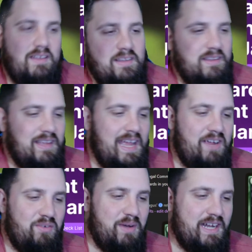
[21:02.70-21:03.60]
Hey,
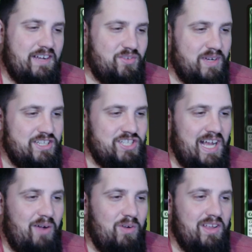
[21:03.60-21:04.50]
everybody on Twitch.
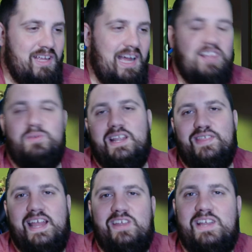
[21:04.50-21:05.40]
I just want to
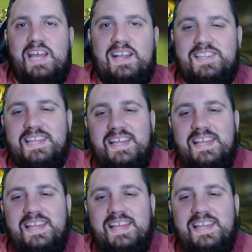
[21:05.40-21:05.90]
thank you guys.